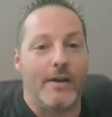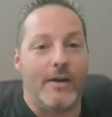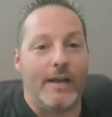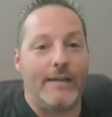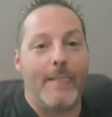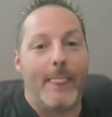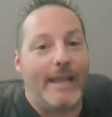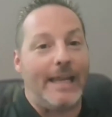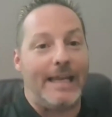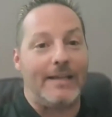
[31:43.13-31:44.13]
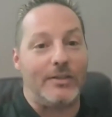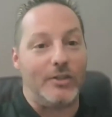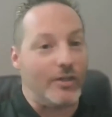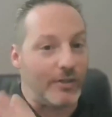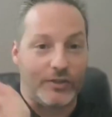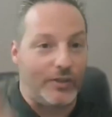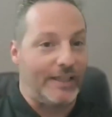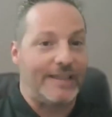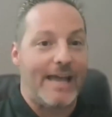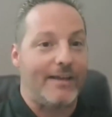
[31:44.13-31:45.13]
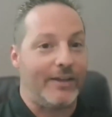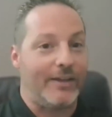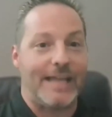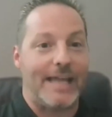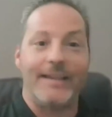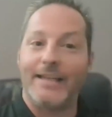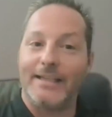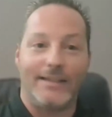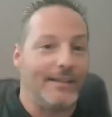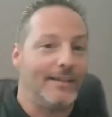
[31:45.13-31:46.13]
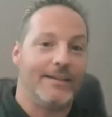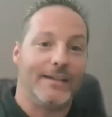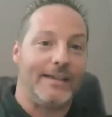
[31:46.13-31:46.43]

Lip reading: All right, and you could just click that link,